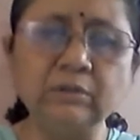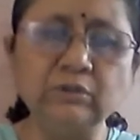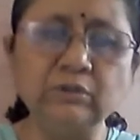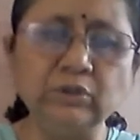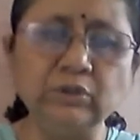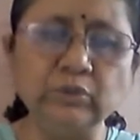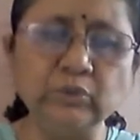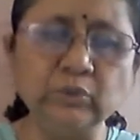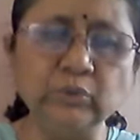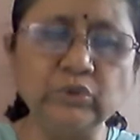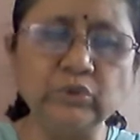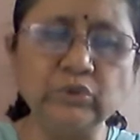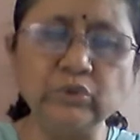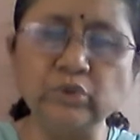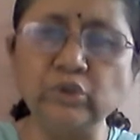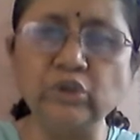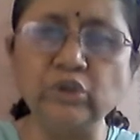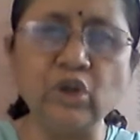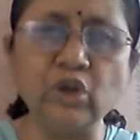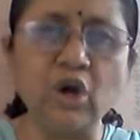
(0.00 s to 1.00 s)
You should
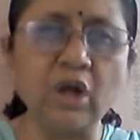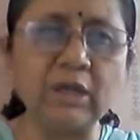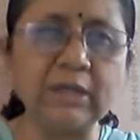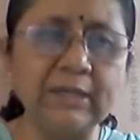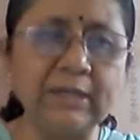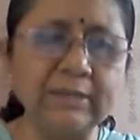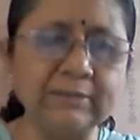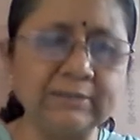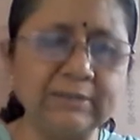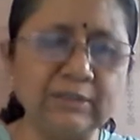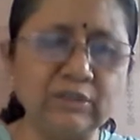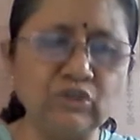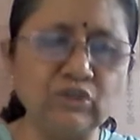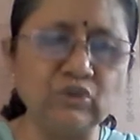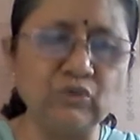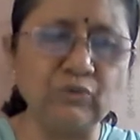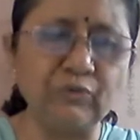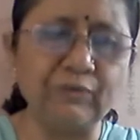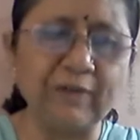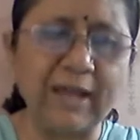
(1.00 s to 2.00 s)
not listen to
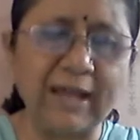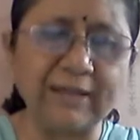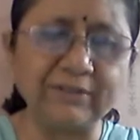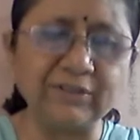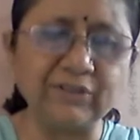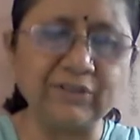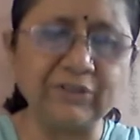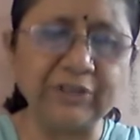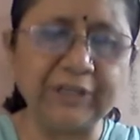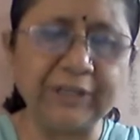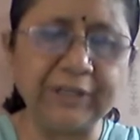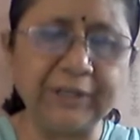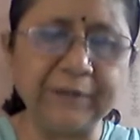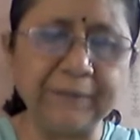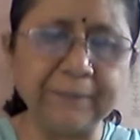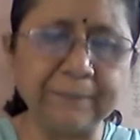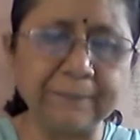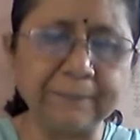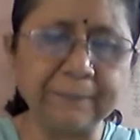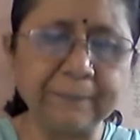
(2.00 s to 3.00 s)
flattery,
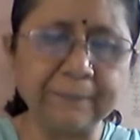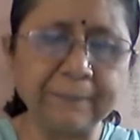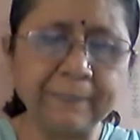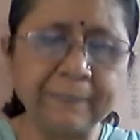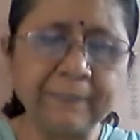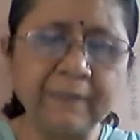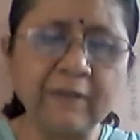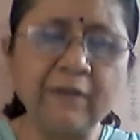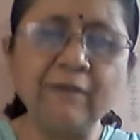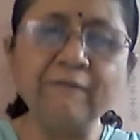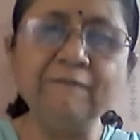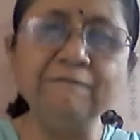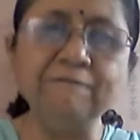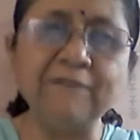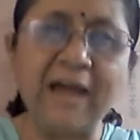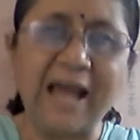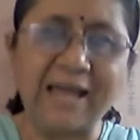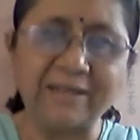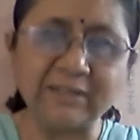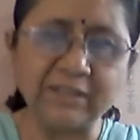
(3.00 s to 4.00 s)

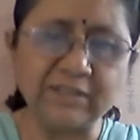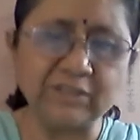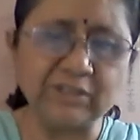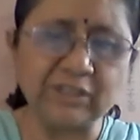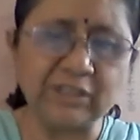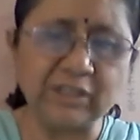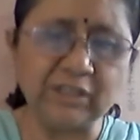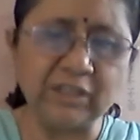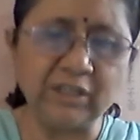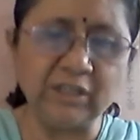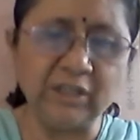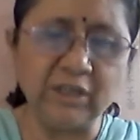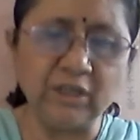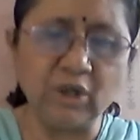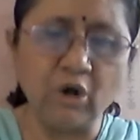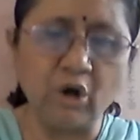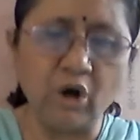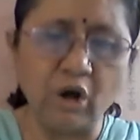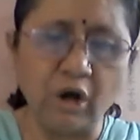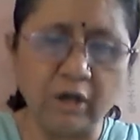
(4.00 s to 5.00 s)
vanity,
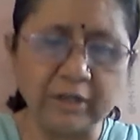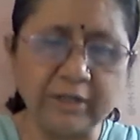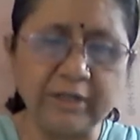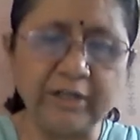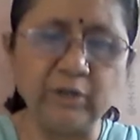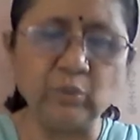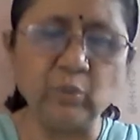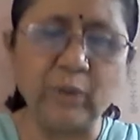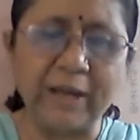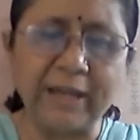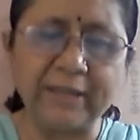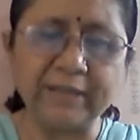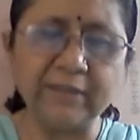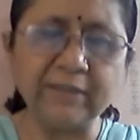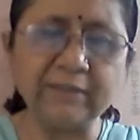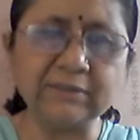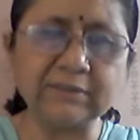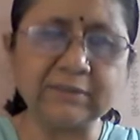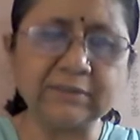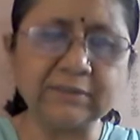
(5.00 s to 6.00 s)
horrid
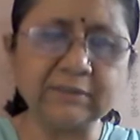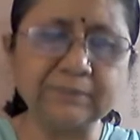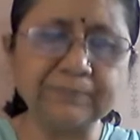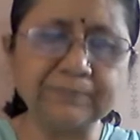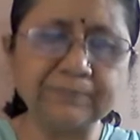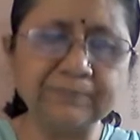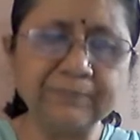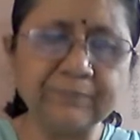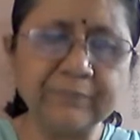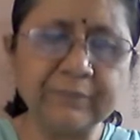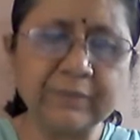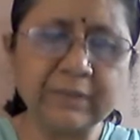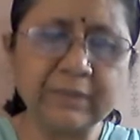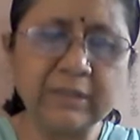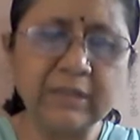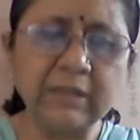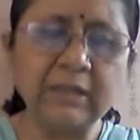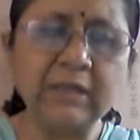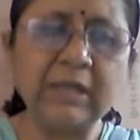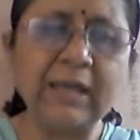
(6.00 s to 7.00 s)
wise,
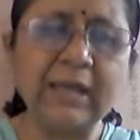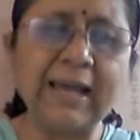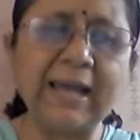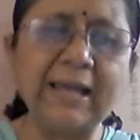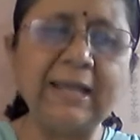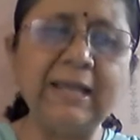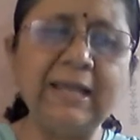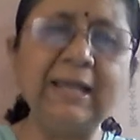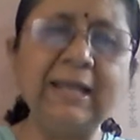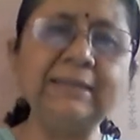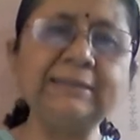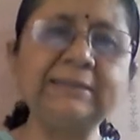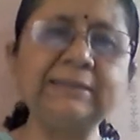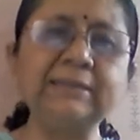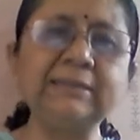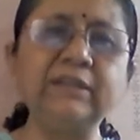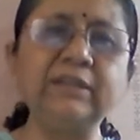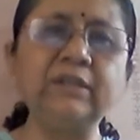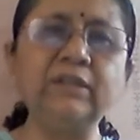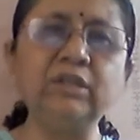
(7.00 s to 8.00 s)
and
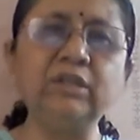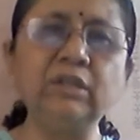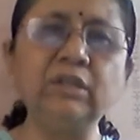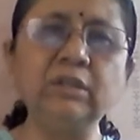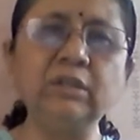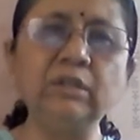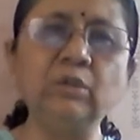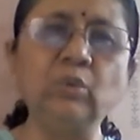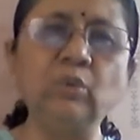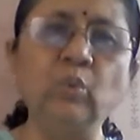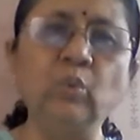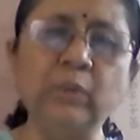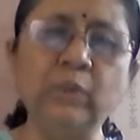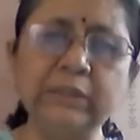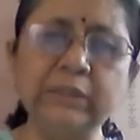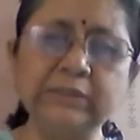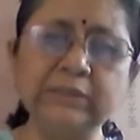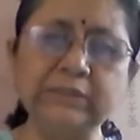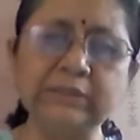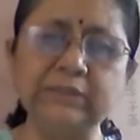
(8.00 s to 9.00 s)
lesson
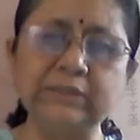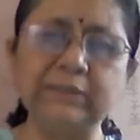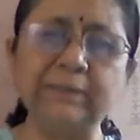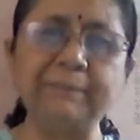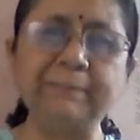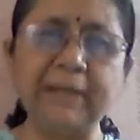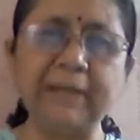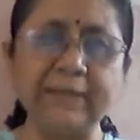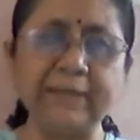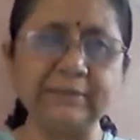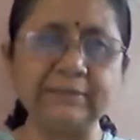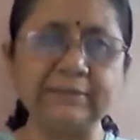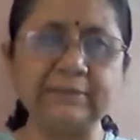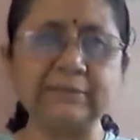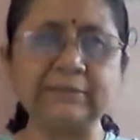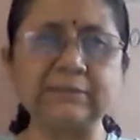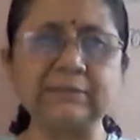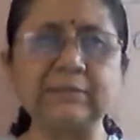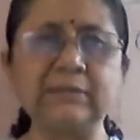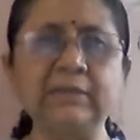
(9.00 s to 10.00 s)
worth the
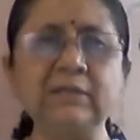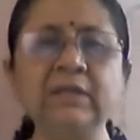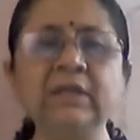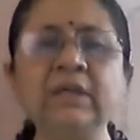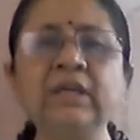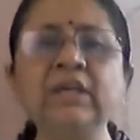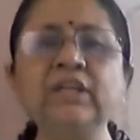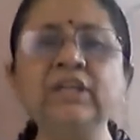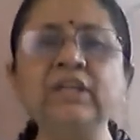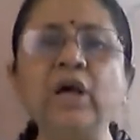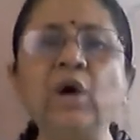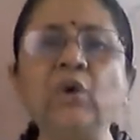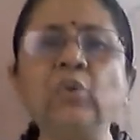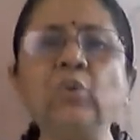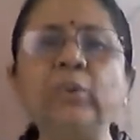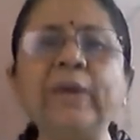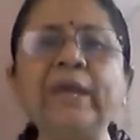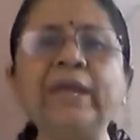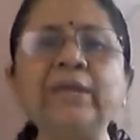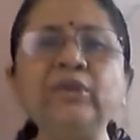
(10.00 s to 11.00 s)
price. Now,
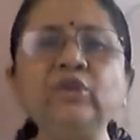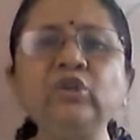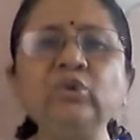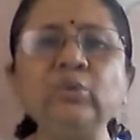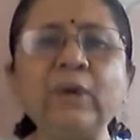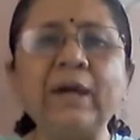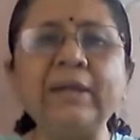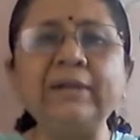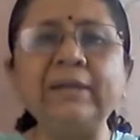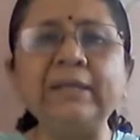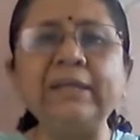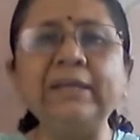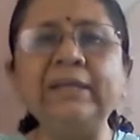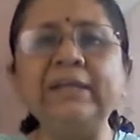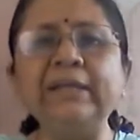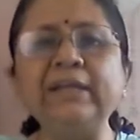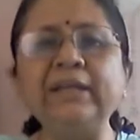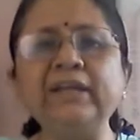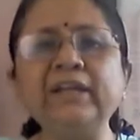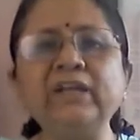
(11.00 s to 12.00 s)
when you are
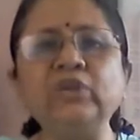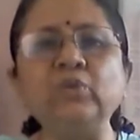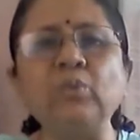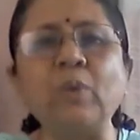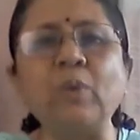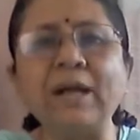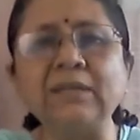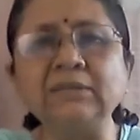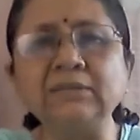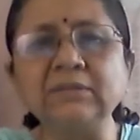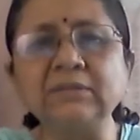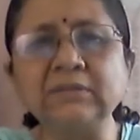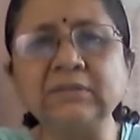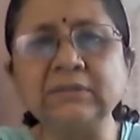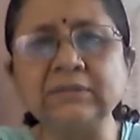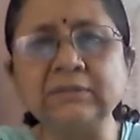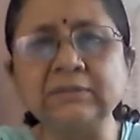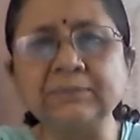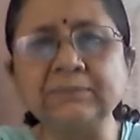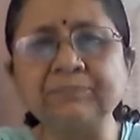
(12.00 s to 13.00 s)
reading it
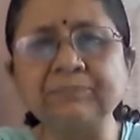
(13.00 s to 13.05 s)
once,